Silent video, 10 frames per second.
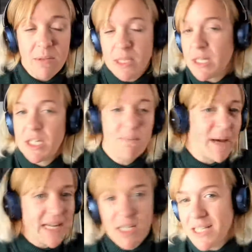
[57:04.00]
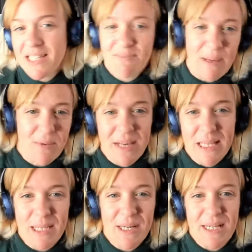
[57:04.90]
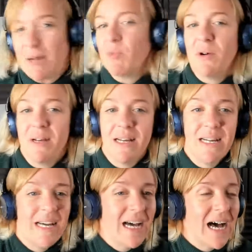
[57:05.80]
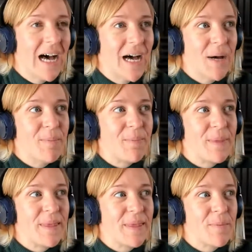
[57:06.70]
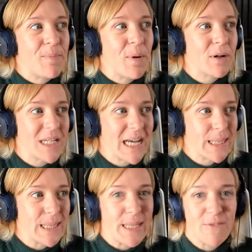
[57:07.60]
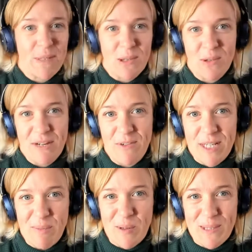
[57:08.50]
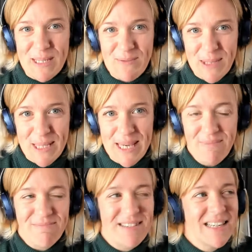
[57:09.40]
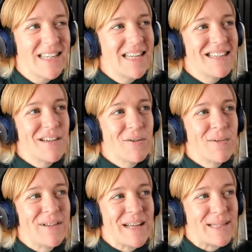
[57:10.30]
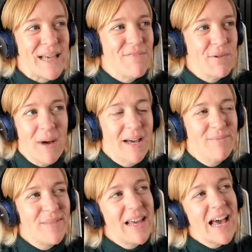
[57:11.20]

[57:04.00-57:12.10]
don't search in pages. People get stuck at that point. Um, the podcast itself is called Everyday Positivity. So that's everywhere